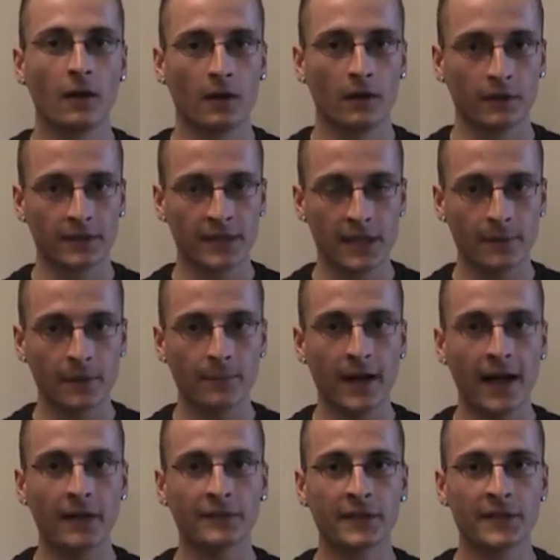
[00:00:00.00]
Keep in mind
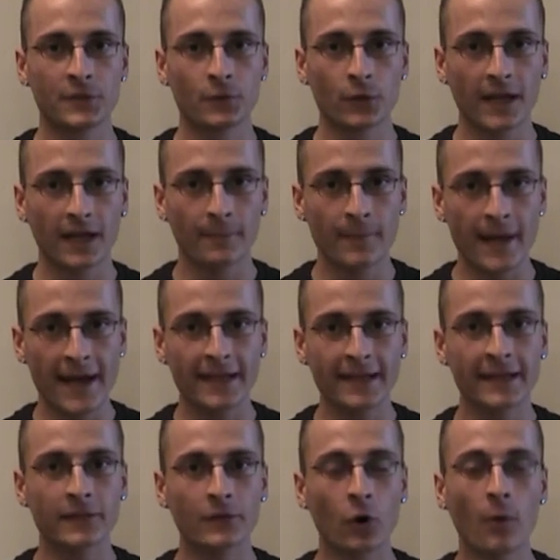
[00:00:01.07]
that you can make it
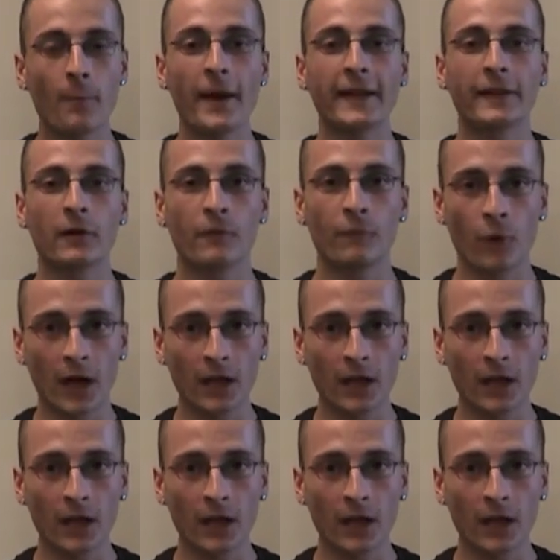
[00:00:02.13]
no matter what,